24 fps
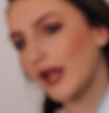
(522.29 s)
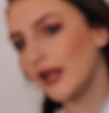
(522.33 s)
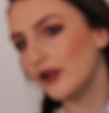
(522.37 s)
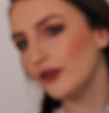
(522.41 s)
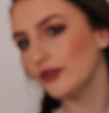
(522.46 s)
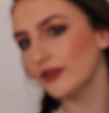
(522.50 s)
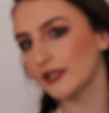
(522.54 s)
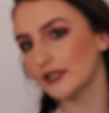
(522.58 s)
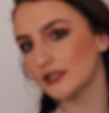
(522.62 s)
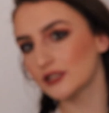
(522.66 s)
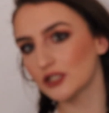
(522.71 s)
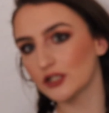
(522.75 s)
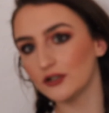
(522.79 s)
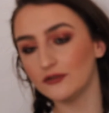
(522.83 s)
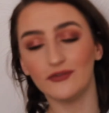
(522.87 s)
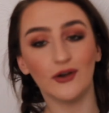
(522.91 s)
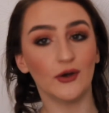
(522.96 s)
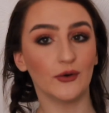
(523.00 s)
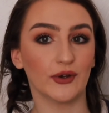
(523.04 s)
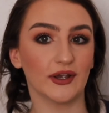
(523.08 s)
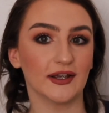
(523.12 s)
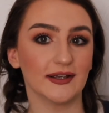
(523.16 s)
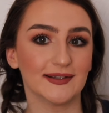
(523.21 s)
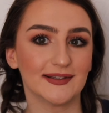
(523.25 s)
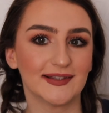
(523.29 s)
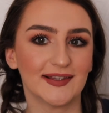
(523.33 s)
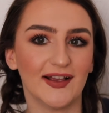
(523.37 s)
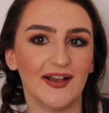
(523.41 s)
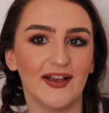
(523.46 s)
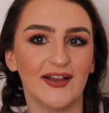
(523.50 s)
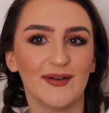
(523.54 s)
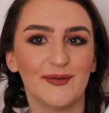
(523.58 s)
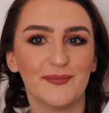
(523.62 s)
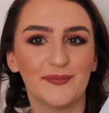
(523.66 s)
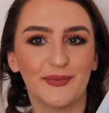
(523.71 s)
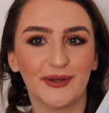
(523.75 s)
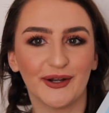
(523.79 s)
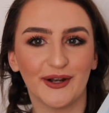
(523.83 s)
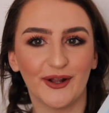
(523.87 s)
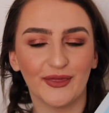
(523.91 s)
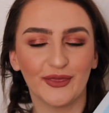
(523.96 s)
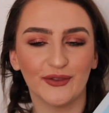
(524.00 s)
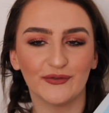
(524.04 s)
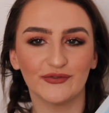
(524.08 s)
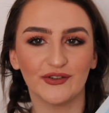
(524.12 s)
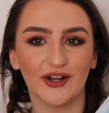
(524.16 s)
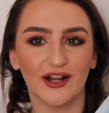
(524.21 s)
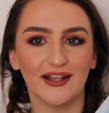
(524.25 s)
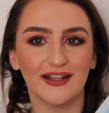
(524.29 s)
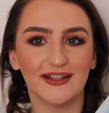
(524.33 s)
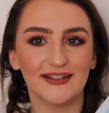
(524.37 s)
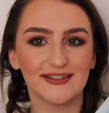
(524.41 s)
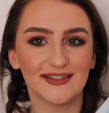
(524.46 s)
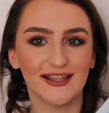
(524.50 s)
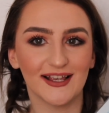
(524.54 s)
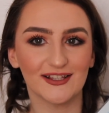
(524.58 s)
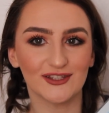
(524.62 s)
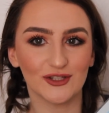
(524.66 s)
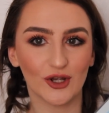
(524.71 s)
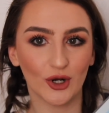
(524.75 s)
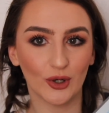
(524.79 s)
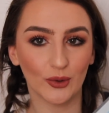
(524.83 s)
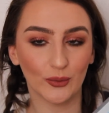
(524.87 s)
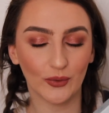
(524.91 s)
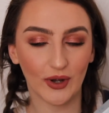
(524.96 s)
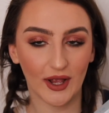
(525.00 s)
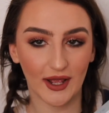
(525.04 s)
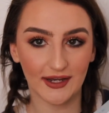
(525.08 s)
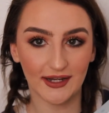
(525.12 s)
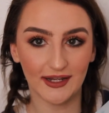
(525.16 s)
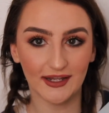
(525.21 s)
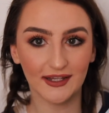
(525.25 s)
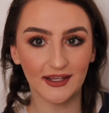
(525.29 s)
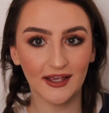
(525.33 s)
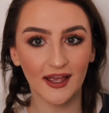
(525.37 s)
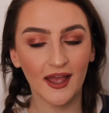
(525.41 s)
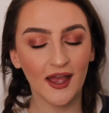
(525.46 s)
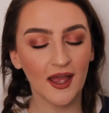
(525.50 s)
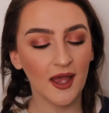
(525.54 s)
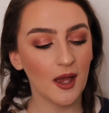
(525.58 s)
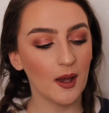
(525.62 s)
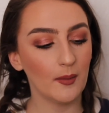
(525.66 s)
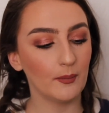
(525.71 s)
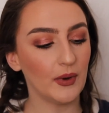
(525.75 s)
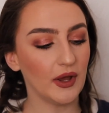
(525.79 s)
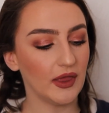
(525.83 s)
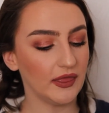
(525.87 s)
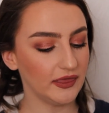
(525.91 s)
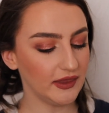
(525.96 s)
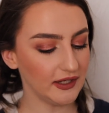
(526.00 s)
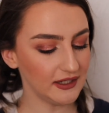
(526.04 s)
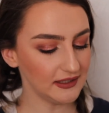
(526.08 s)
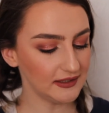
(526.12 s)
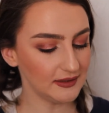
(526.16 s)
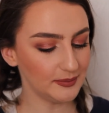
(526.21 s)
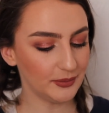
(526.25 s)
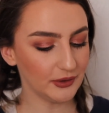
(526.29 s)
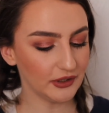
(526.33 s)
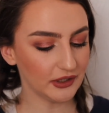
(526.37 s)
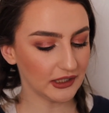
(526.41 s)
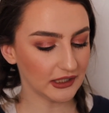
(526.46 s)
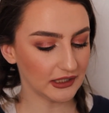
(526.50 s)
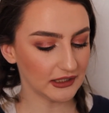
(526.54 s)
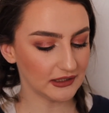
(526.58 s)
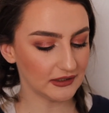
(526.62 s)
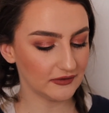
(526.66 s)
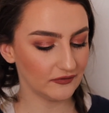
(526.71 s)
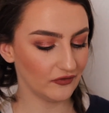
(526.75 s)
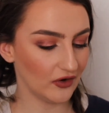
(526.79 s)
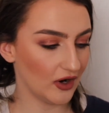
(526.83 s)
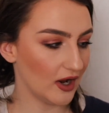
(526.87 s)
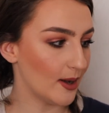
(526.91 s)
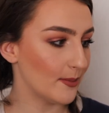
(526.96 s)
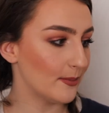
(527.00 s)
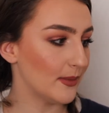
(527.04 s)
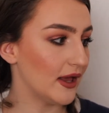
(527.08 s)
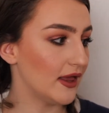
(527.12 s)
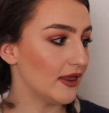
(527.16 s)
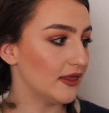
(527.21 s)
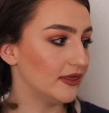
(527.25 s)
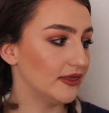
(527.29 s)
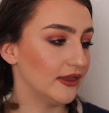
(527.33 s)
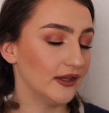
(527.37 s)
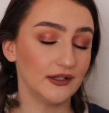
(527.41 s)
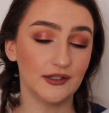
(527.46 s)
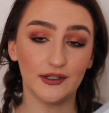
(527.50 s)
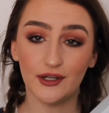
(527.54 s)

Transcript: I don't think it's gonna focus, but on the front it says Our Wedding. But this book is from The